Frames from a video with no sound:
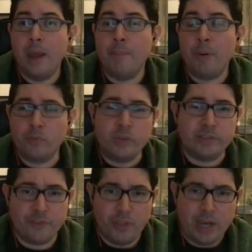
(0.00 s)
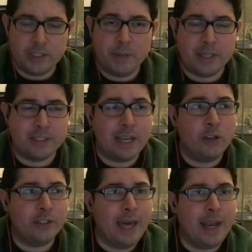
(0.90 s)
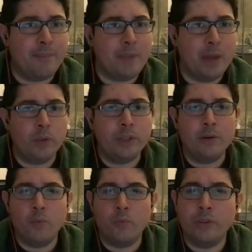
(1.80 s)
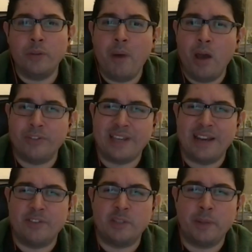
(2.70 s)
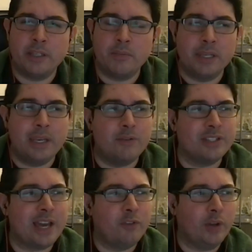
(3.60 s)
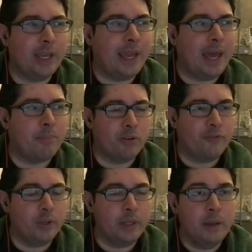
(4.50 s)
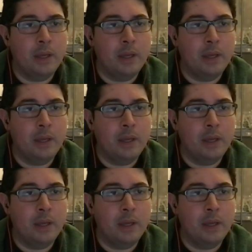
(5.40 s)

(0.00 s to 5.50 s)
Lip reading: And part of the reason for that is because I looked at it, and when the model was kind of explained to me and I was kind of looking at it peripherally,